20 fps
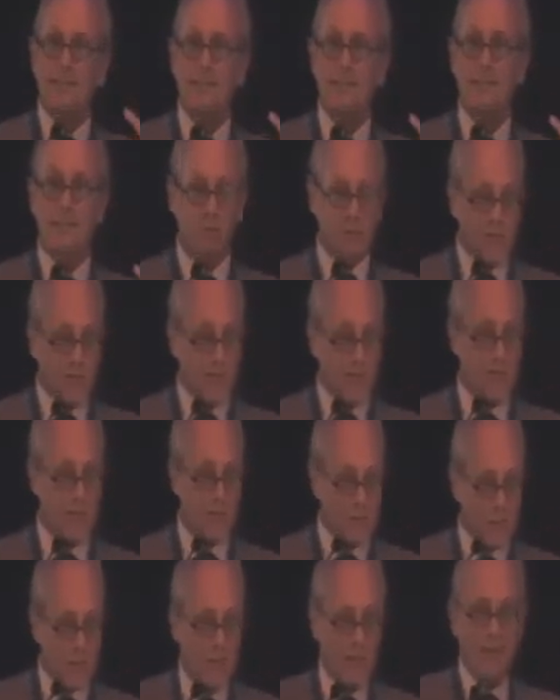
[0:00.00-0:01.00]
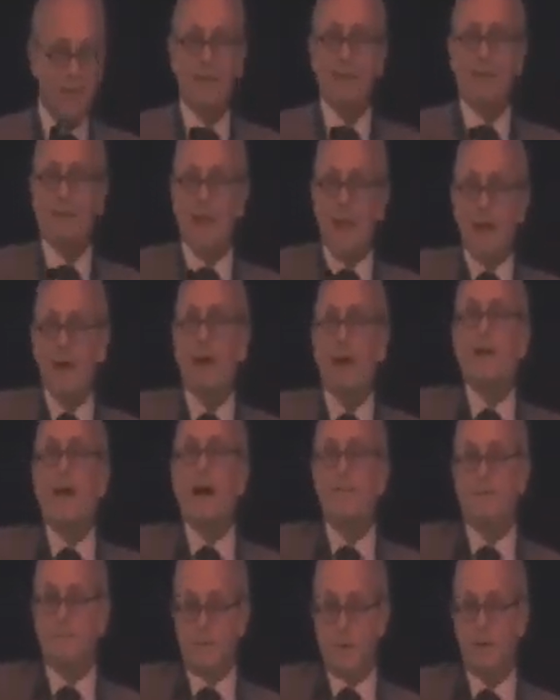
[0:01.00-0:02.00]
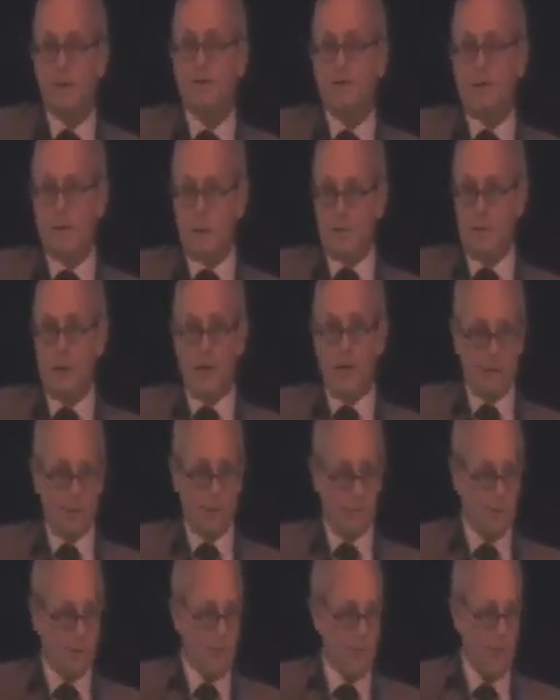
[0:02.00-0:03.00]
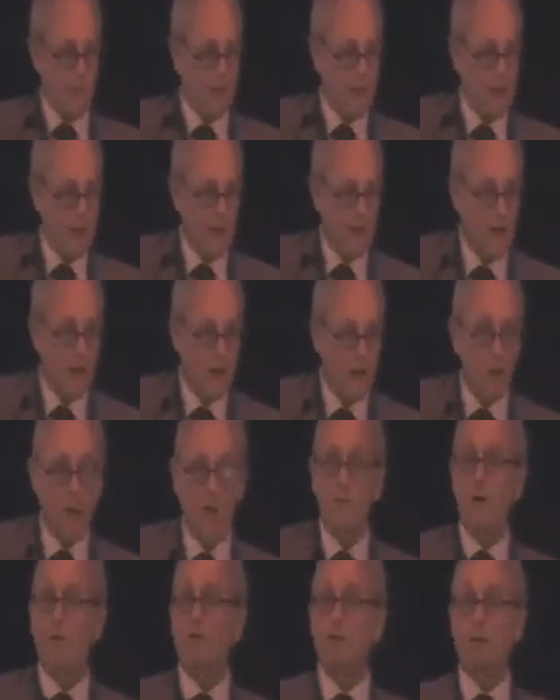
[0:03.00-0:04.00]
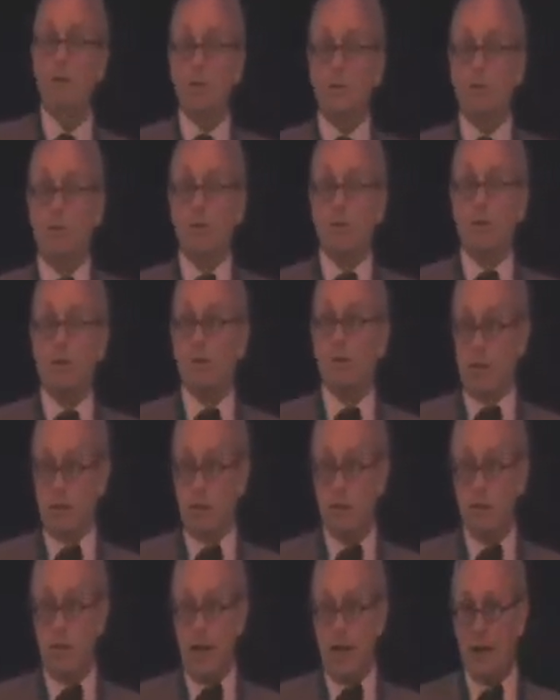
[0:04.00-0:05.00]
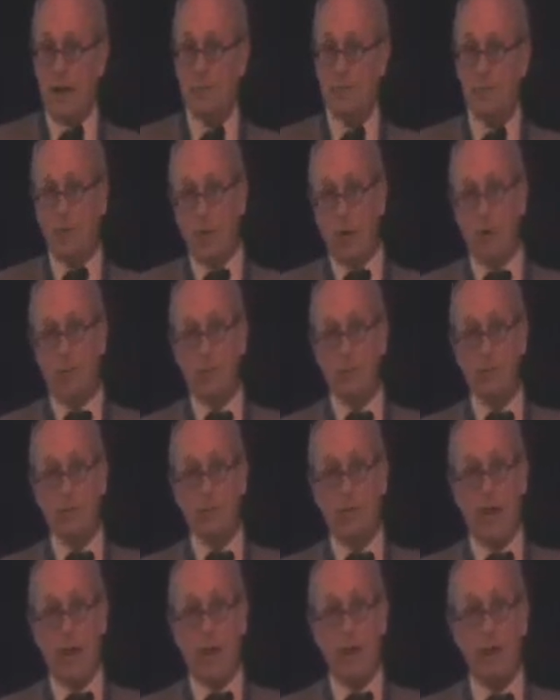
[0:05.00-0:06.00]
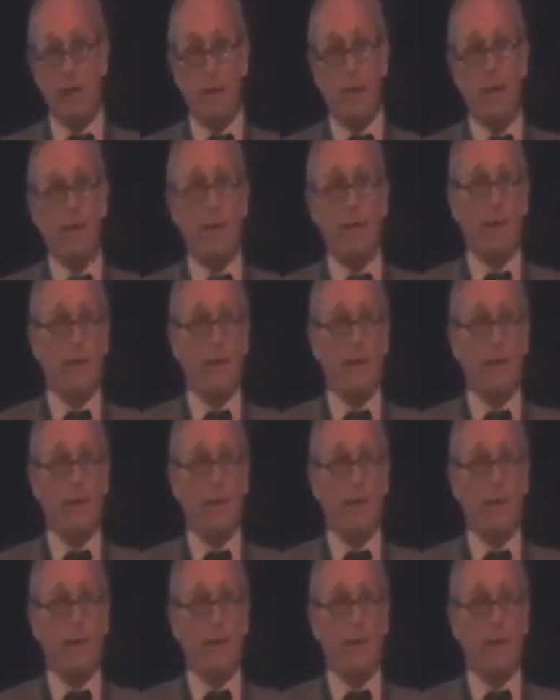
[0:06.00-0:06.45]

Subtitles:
of complaints, they are not functioning well. Hormonally, we see it all the time. We've all been trained.